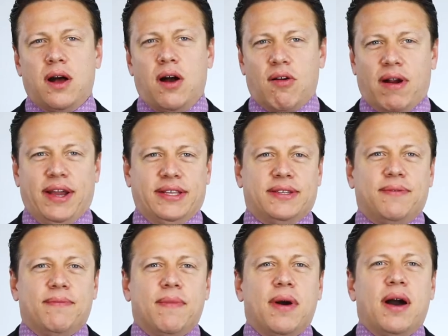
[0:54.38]
All right,
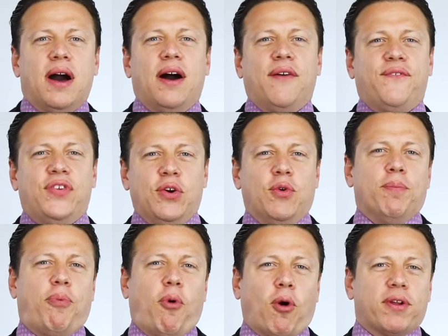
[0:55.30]
a few
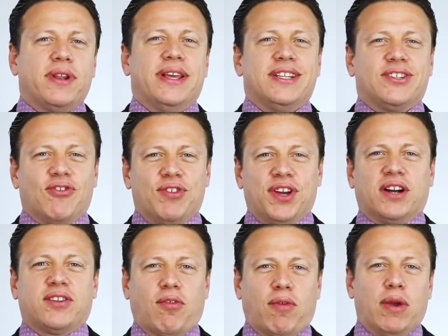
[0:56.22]
important
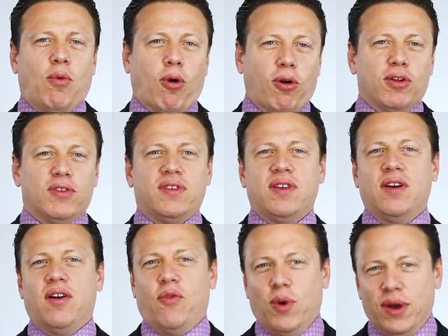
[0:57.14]
introductory words
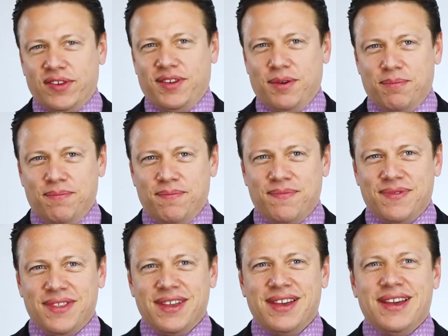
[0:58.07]
of wisdom.
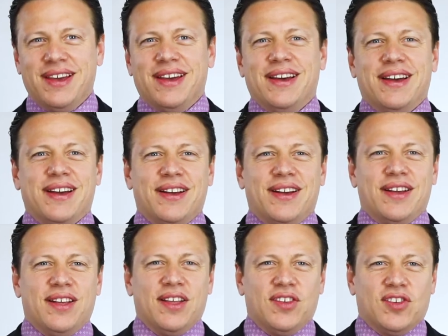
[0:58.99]

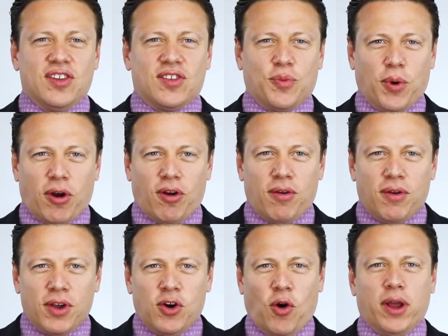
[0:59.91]
Since we're
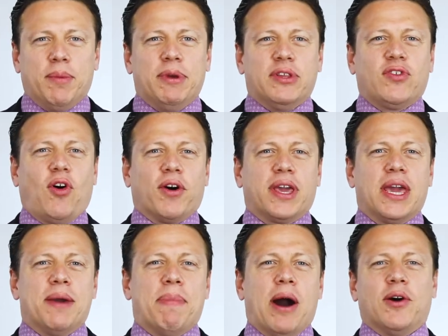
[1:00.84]
going to be talking
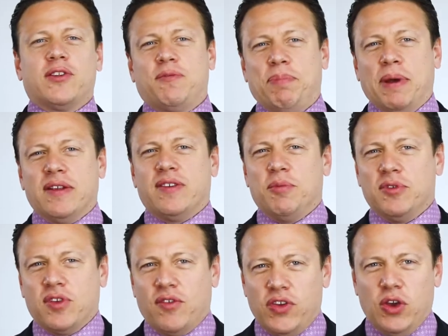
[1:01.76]
about
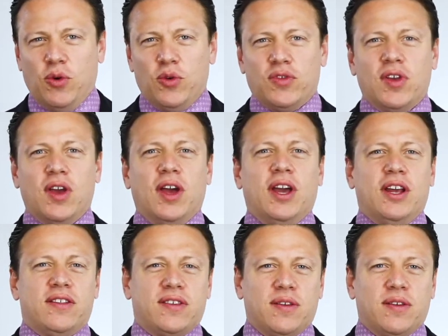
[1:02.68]
specimens of use, it's